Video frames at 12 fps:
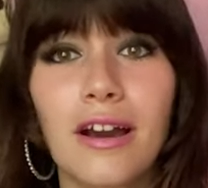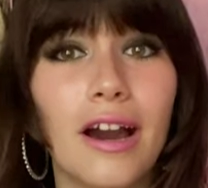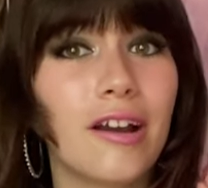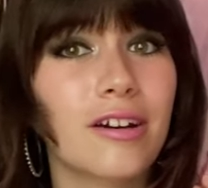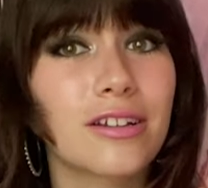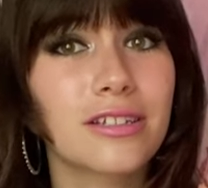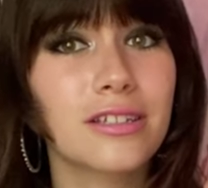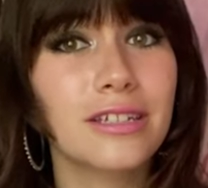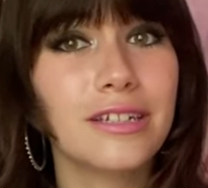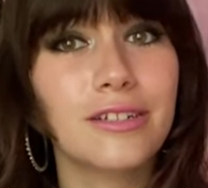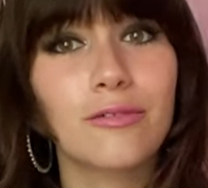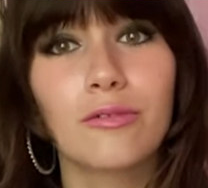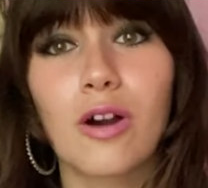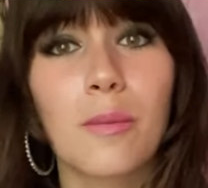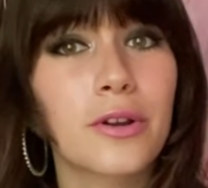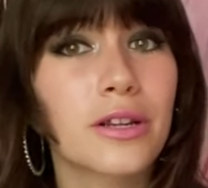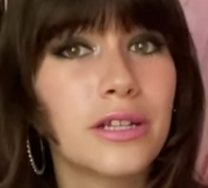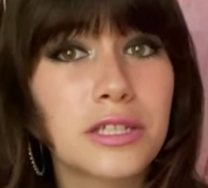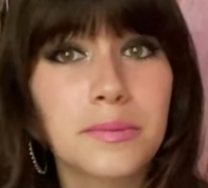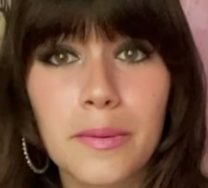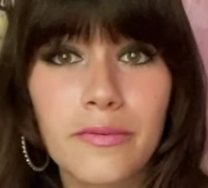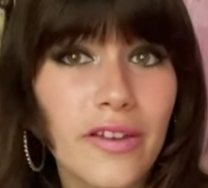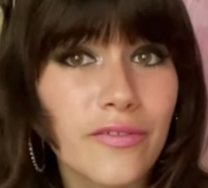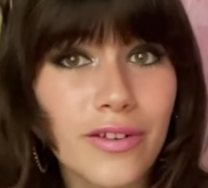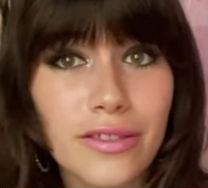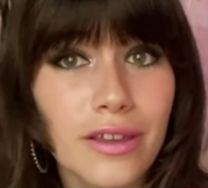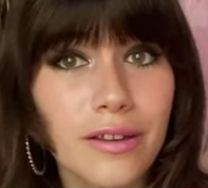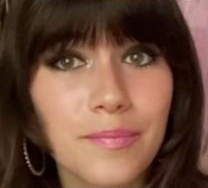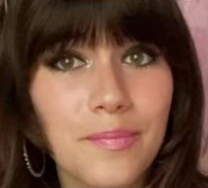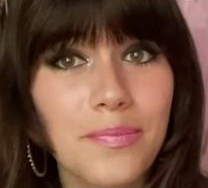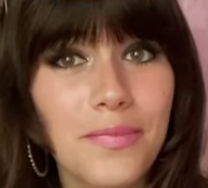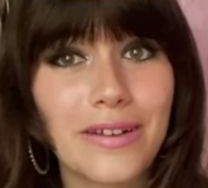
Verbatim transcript: i honestly walmart is my favorite thing